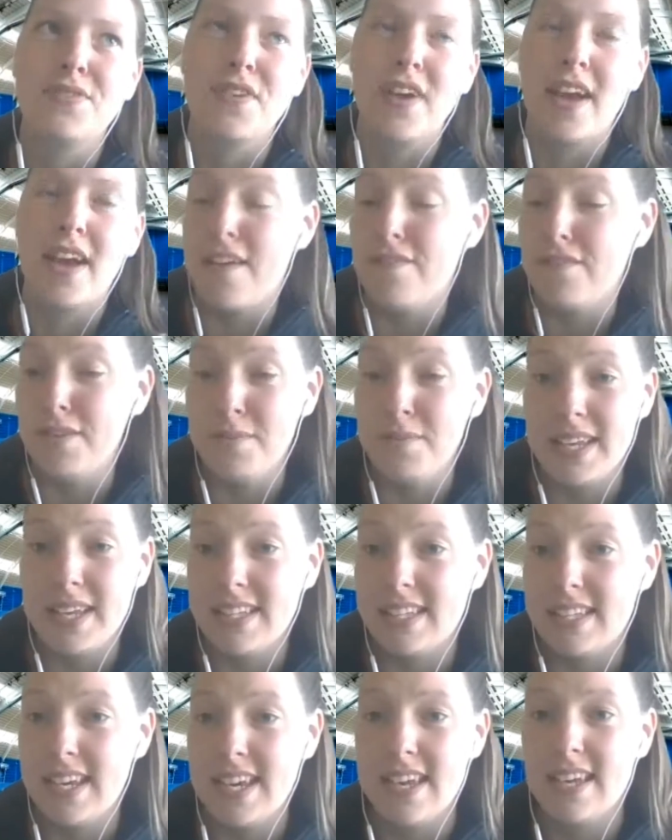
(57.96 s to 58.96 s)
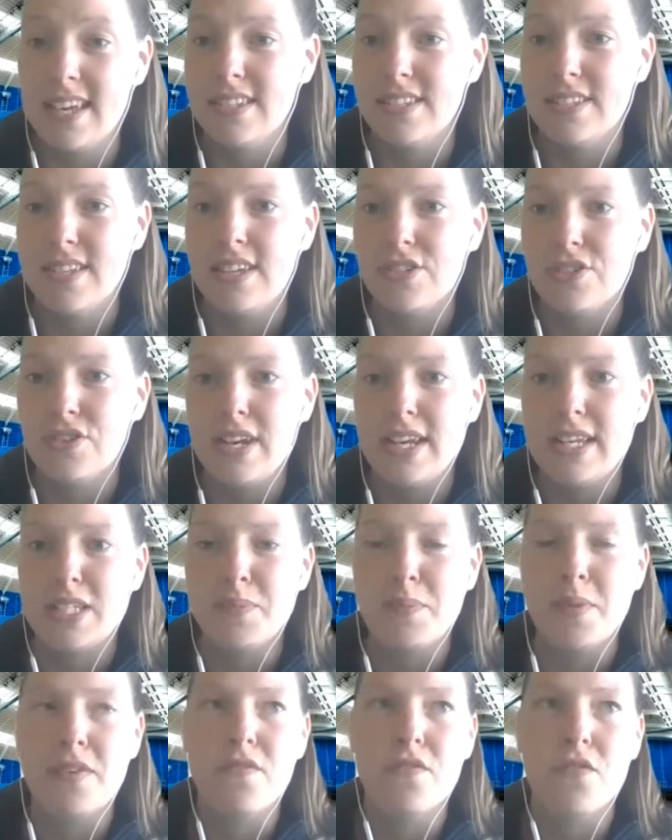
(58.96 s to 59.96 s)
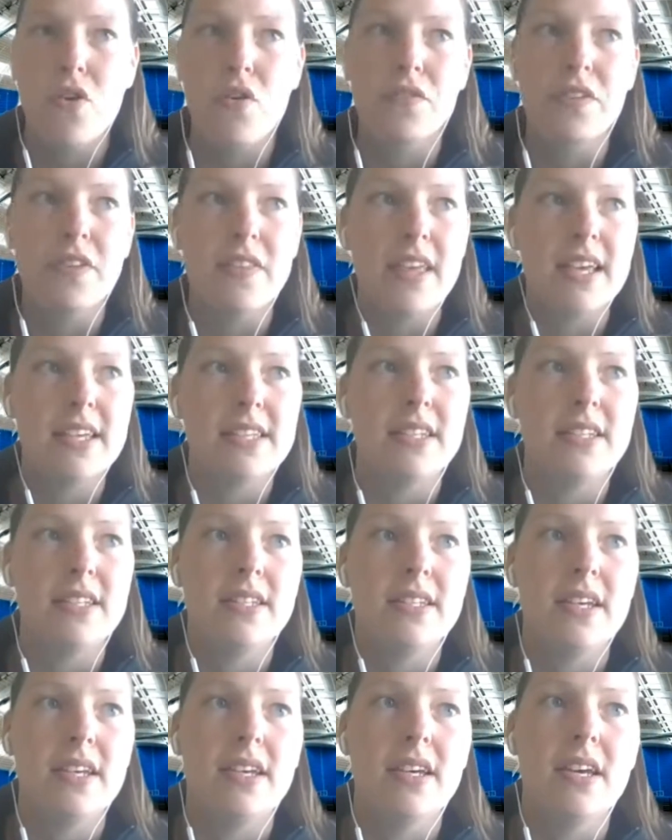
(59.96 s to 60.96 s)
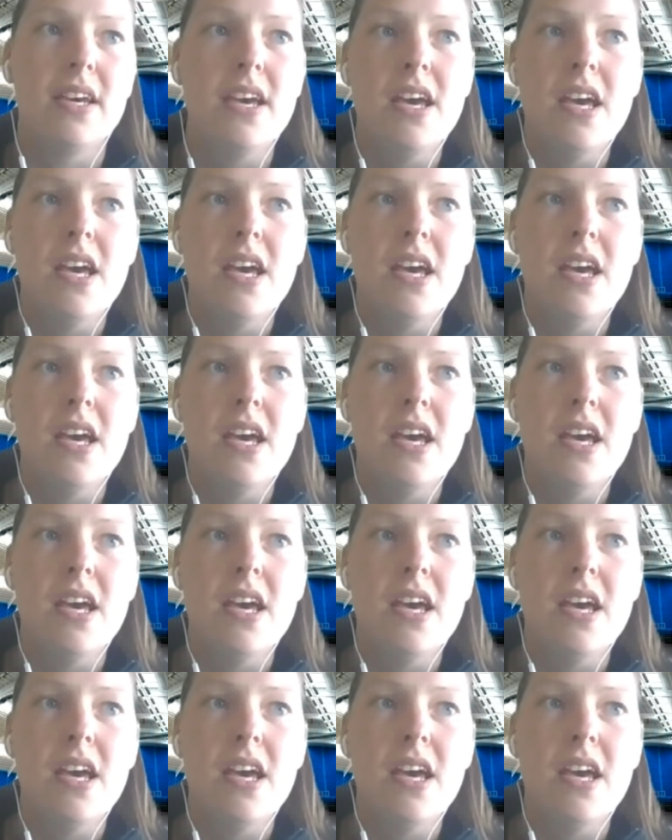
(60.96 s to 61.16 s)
for having me today. It's great to be involved in this and to